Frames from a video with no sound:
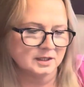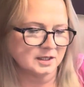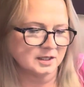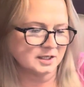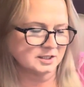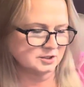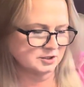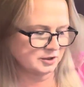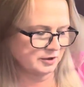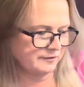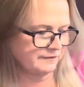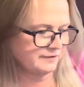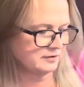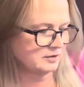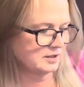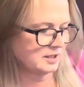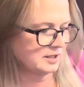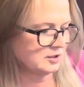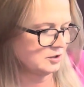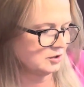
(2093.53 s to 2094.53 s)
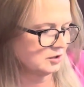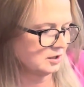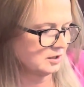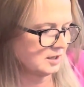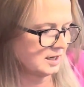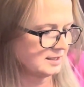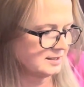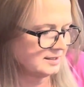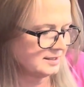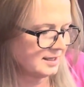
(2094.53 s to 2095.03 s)
I do feel like you're going
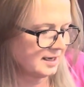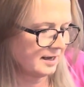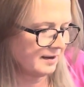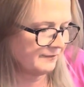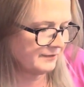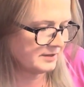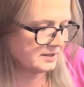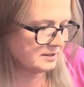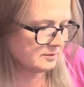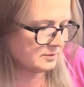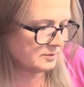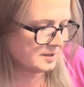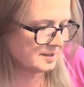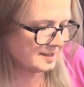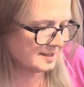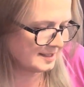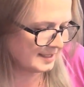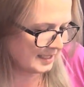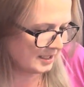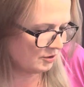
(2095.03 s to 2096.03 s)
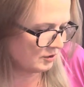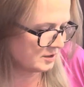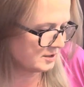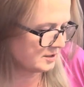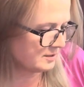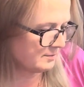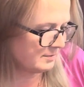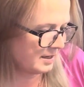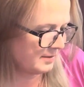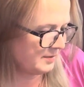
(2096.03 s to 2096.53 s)
to uncover some secrets,
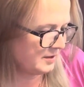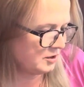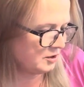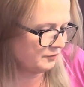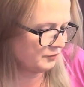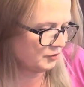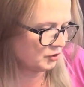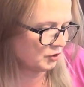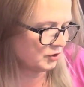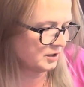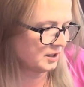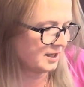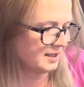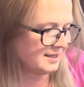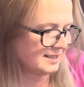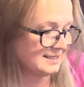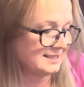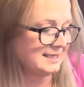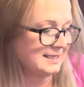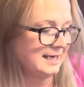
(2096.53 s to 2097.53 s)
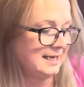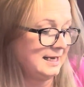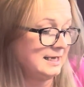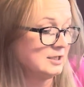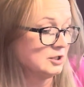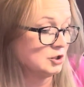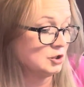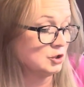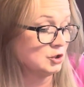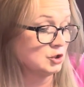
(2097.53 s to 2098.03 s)
and maybe you've got like this
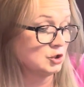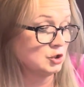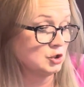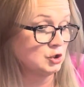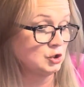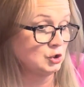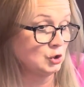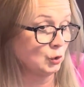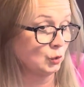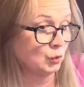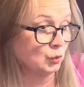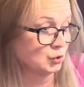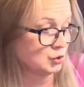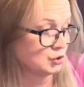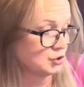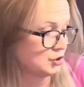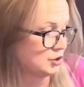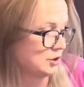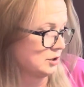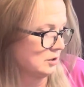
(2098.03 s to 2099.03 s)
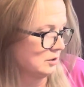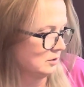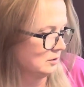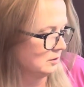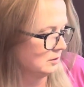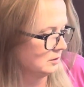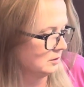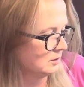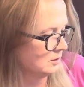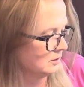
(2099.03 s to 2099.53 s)
hidden source
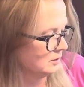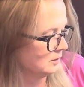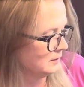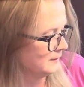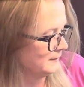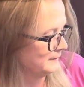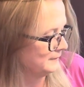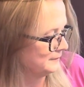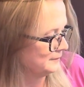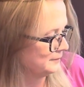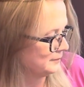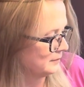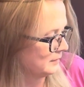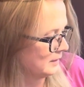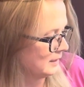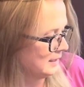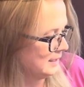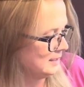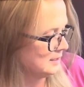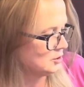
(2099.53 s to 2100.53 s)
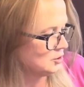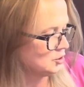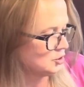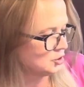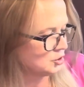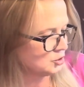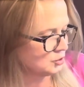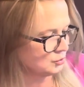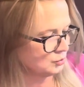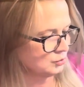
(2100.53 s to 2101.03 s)
hidden
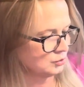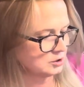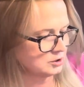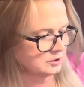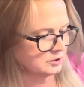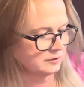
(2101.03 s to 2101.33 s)
source